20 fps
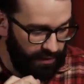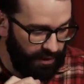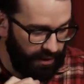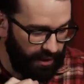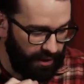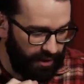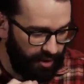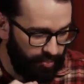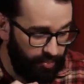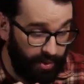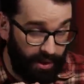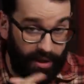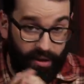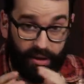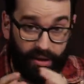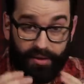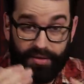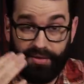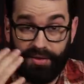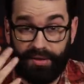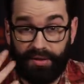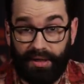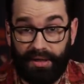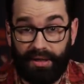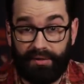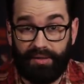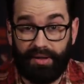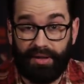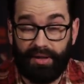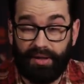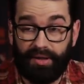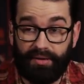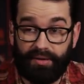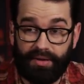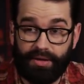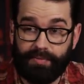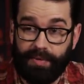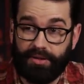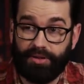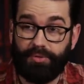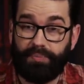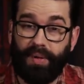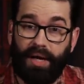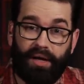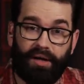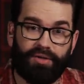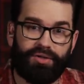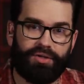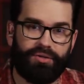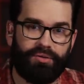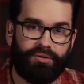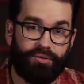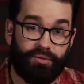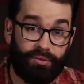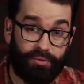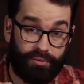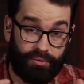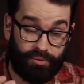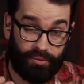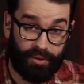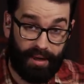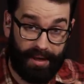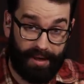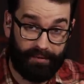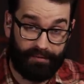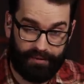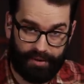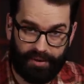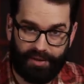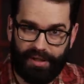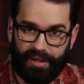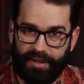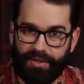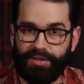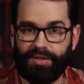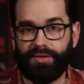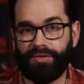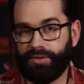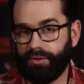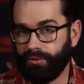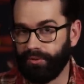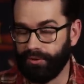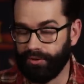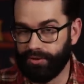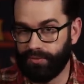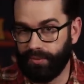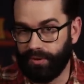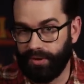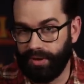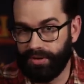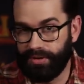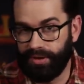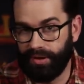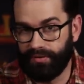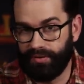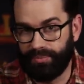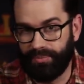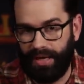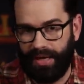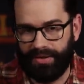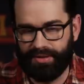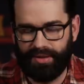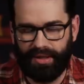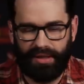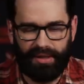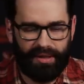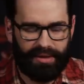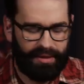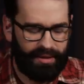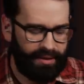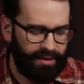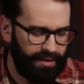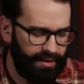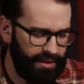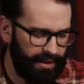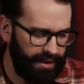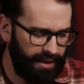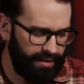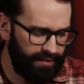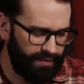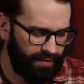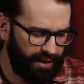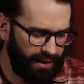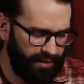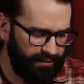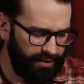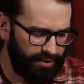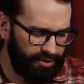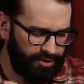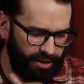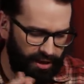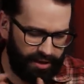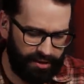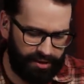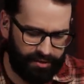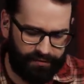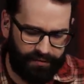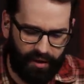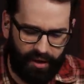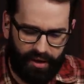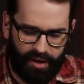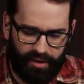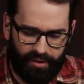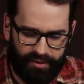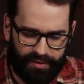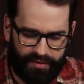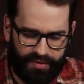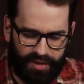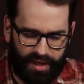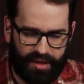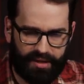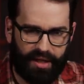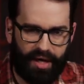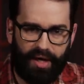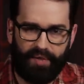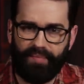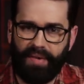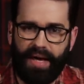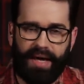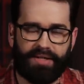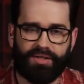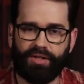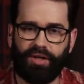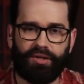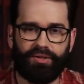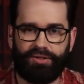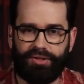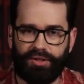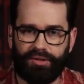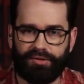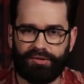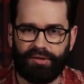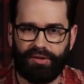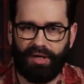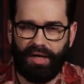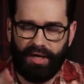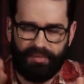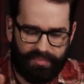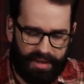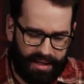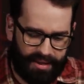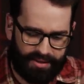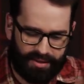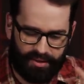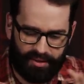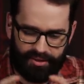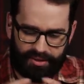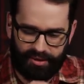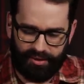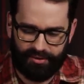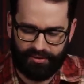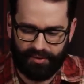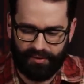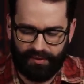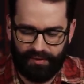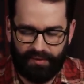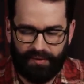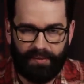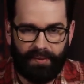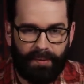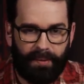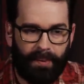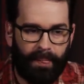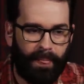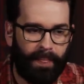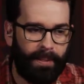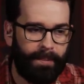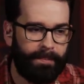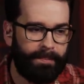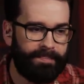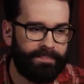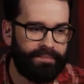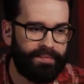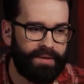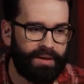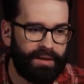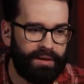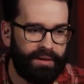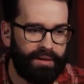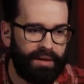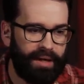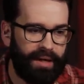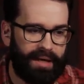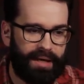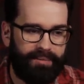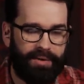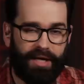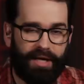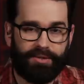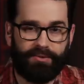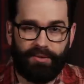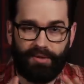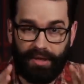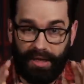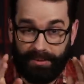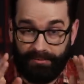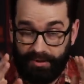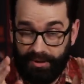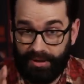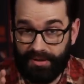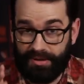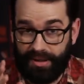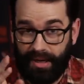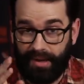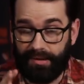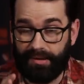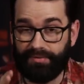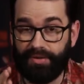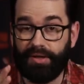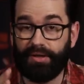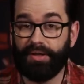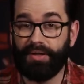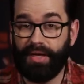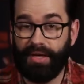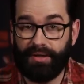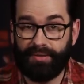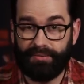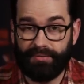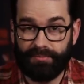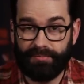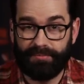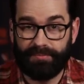um, parents and, and, everything, and especially parents who, who, who have their kids in schools where they still have to mask. And uh, they're sharing the photo and saying, unmask our children, unmask our children. I got to be honest with you, I'm really tired of hearing that,